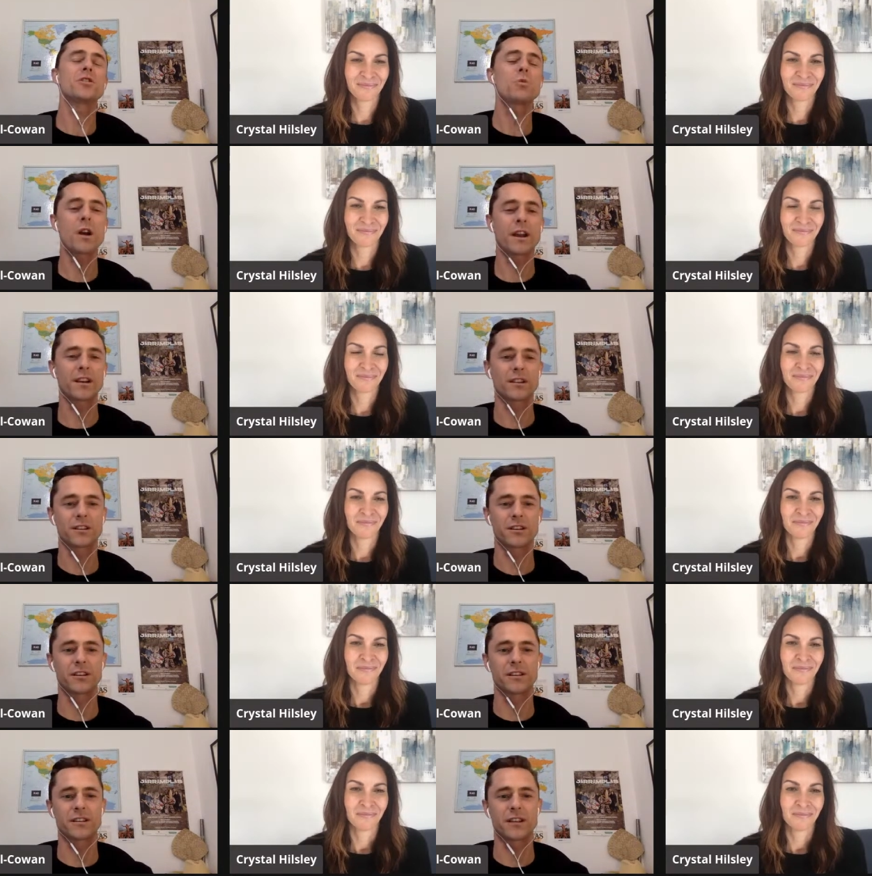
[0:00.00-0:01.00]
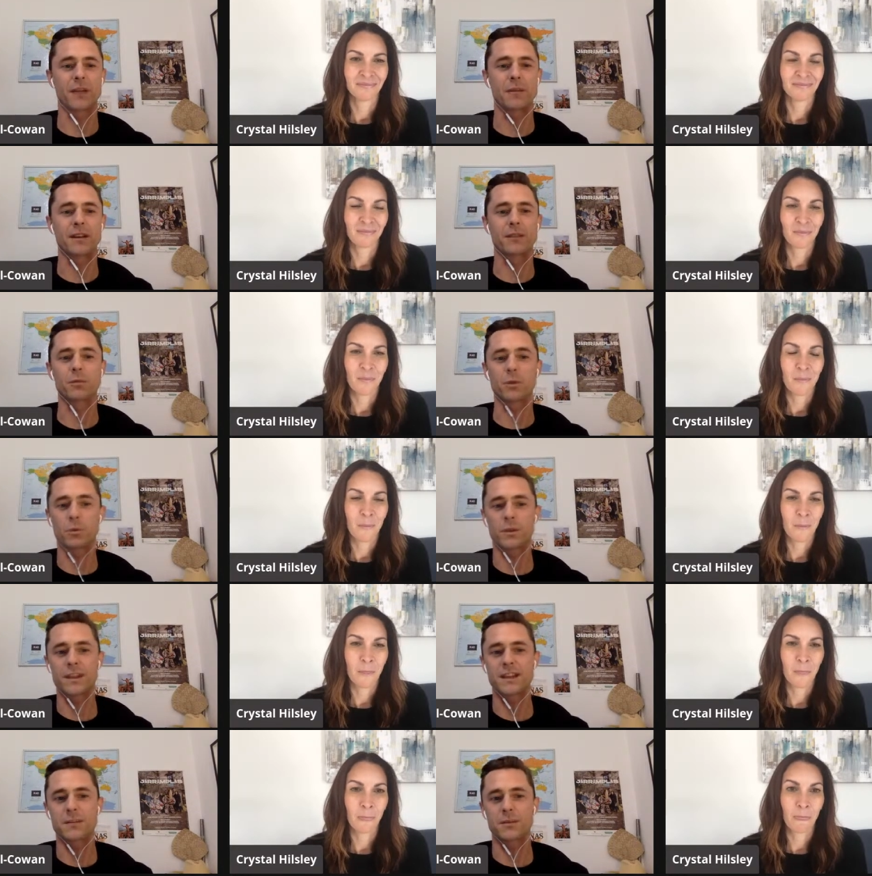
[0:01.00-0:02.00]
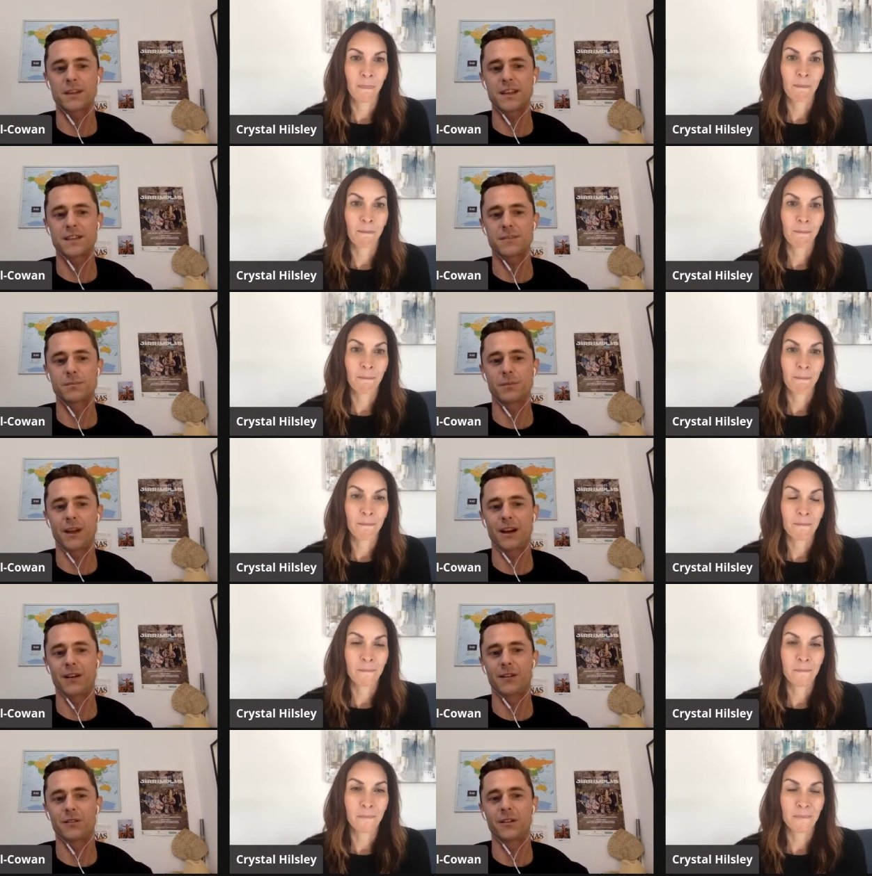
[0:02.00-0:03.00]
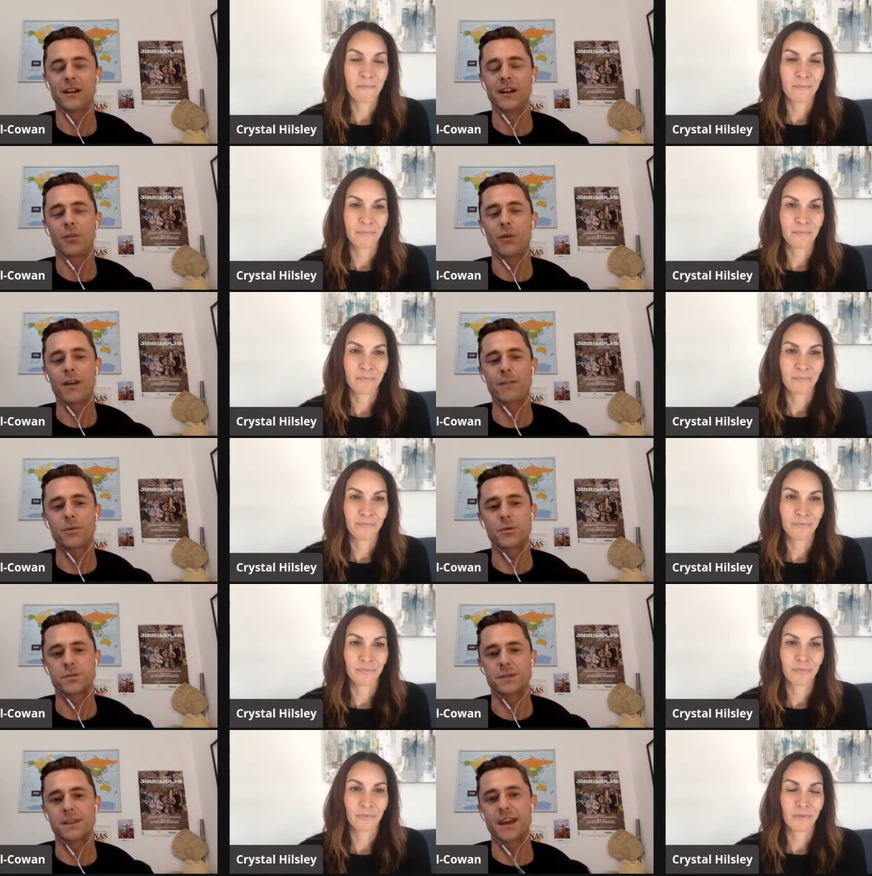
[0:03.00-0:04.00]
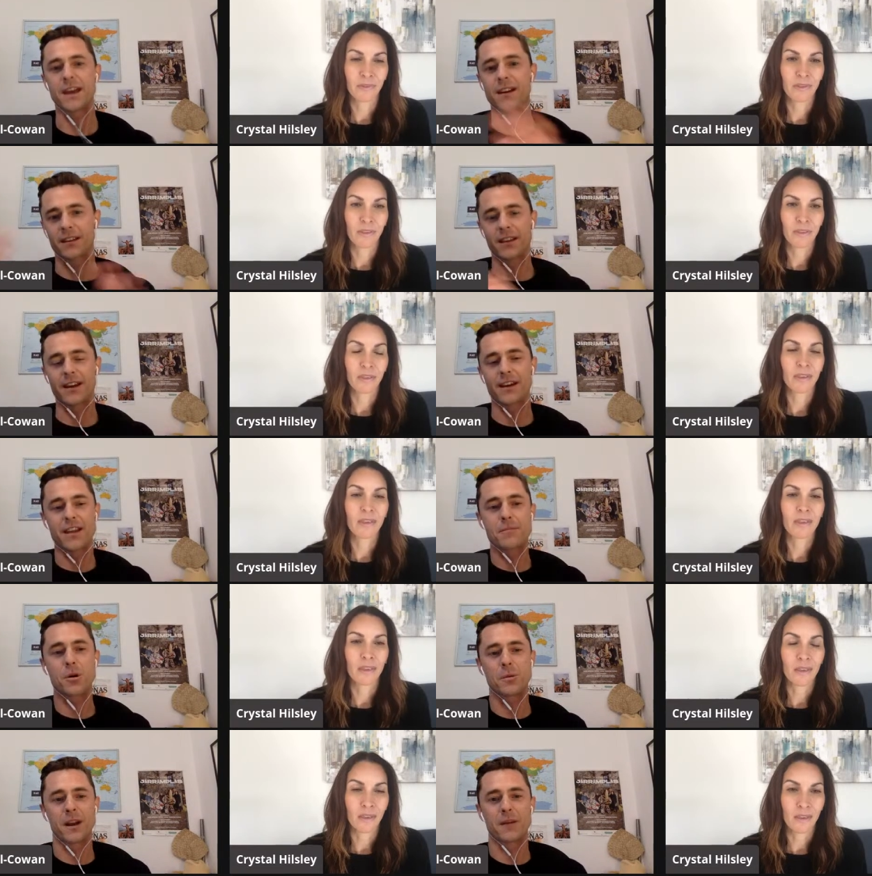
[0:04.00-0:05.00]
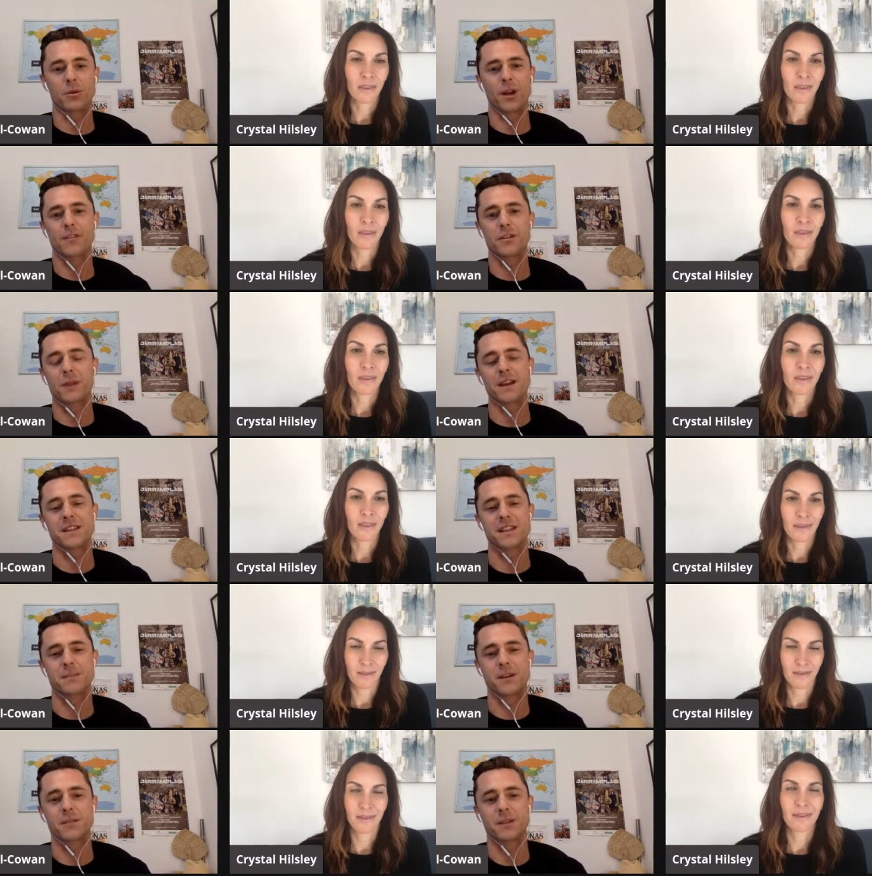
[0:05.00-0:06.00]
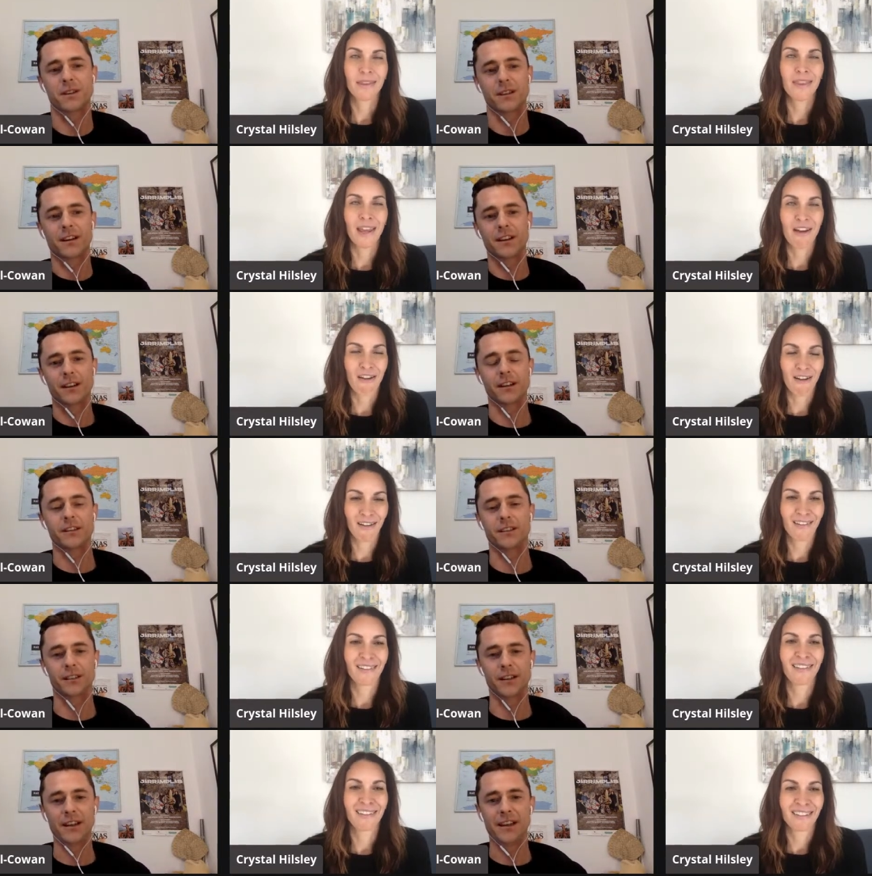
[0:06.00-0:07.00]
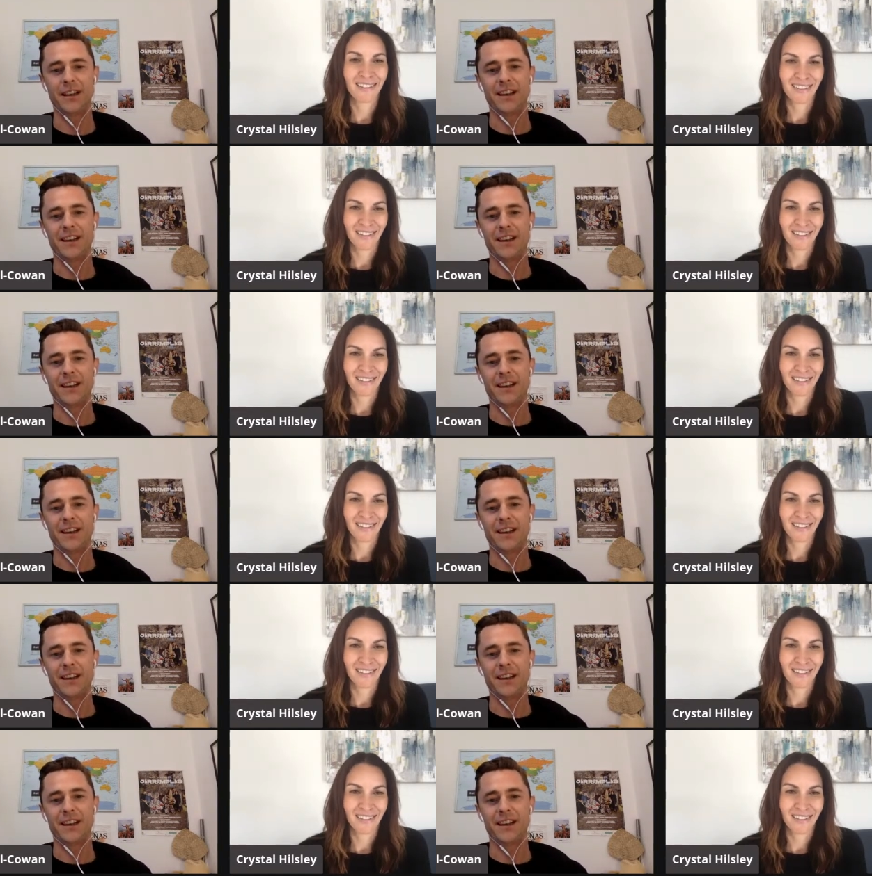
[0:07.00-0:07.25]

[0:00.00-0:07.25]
Speaker 1: and you're working on. I mean, with the with these uh, wave pools, I mean they're they're they're popping up all over the place at the moment, uh, and